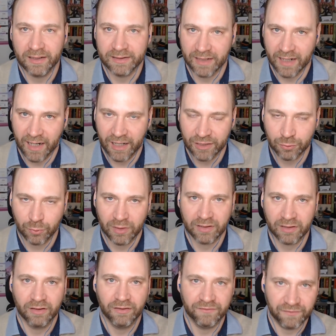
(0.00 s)
an
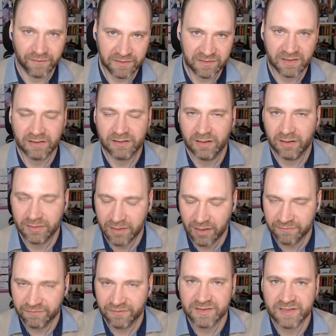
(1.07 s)
artwork, physical or
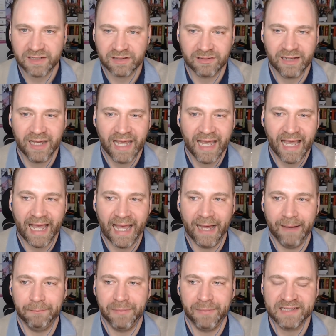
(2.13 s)
non-physical.
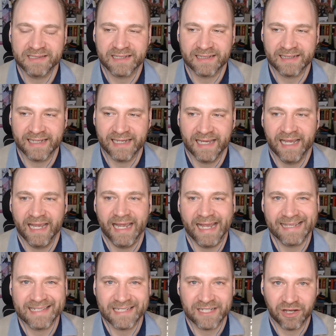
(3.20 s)
And basically
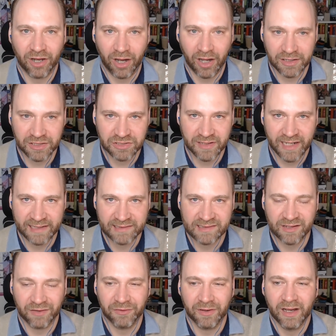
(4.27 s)
it's a contract.
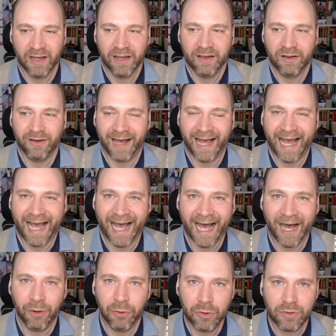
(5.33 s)
So
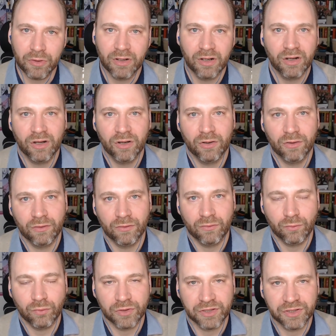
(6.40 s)
how
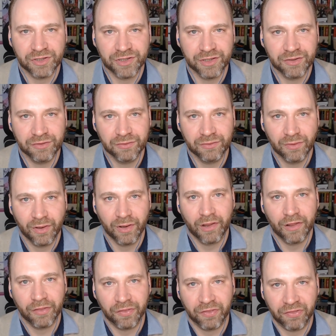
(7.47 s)
would you
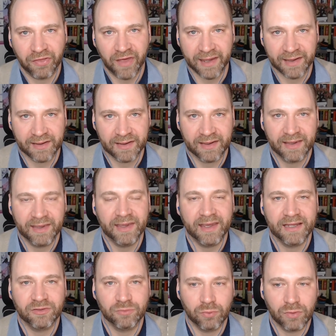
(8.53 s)
think
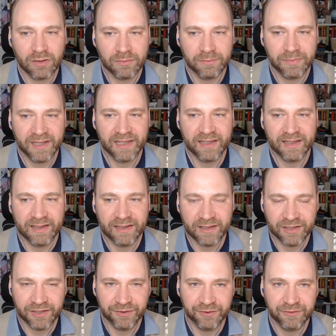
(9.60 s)
it will be
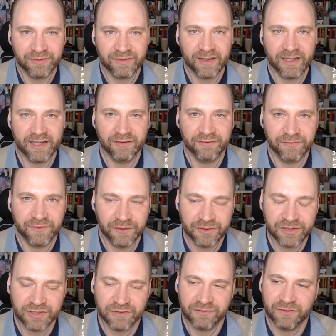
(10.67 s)
used in the
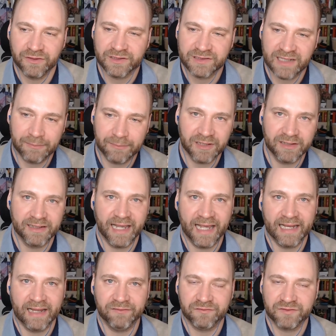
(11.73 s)
future? For example, an
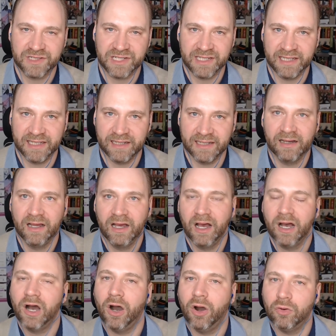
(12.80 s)
NFT
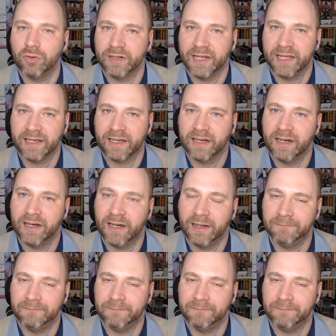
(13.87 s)
owning